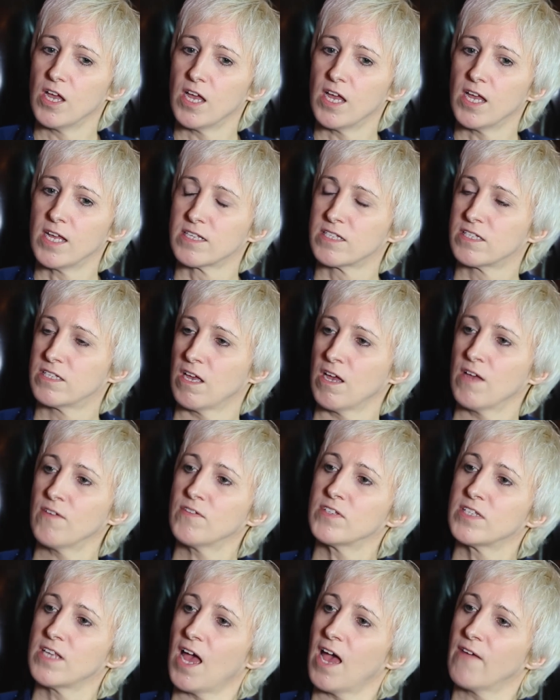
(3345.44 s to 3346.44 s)
it
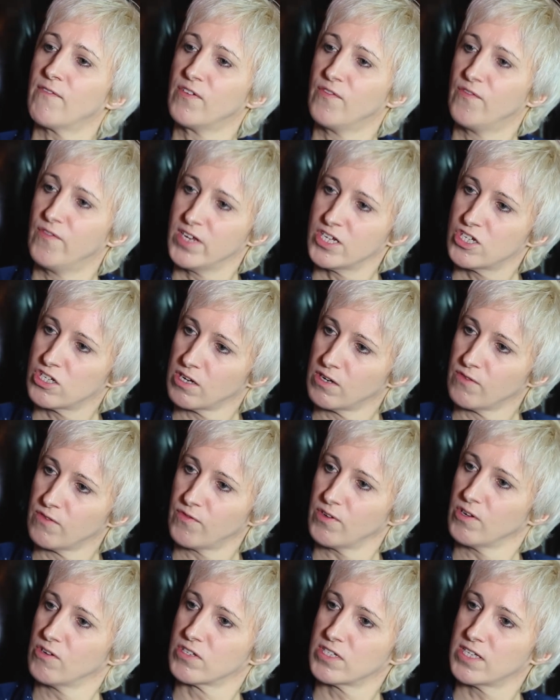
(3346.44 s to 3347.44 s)
serves to have a vision
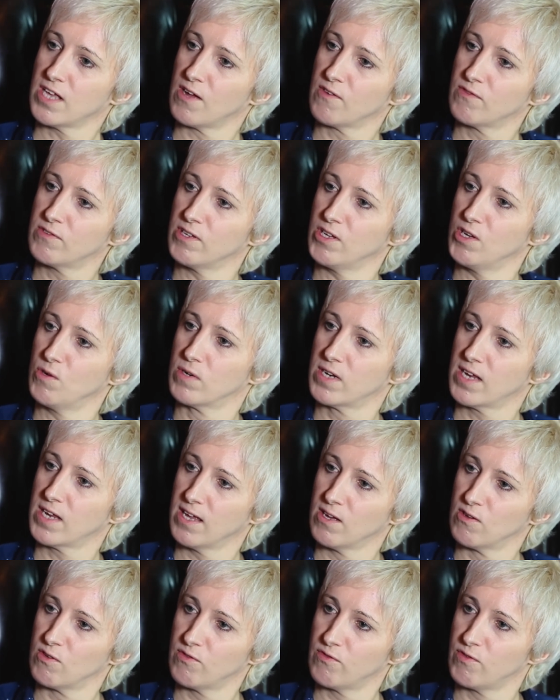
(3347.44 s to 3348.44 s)
for yourself that you would
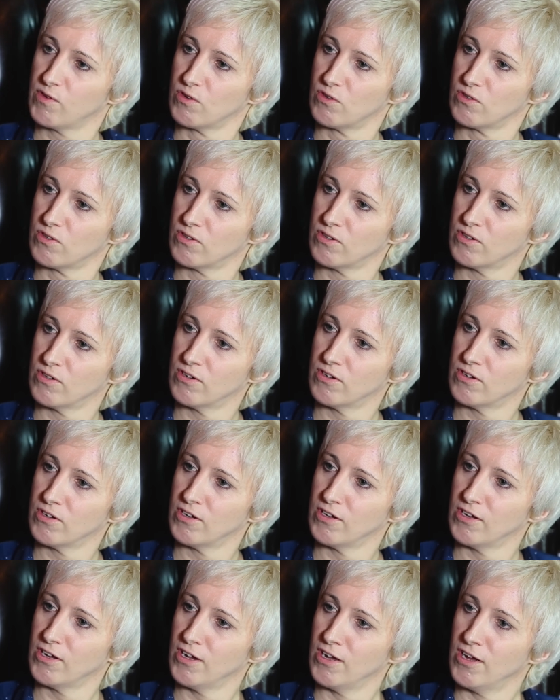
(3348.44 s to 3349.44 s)
kill for,
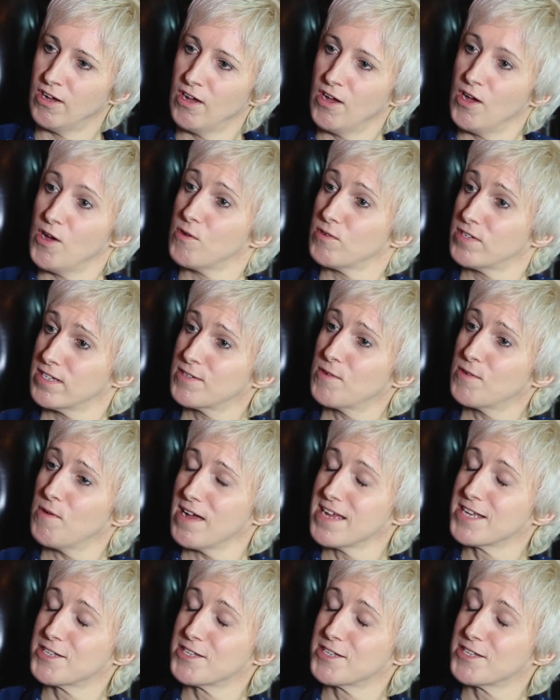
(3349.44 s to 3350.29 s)
which is quite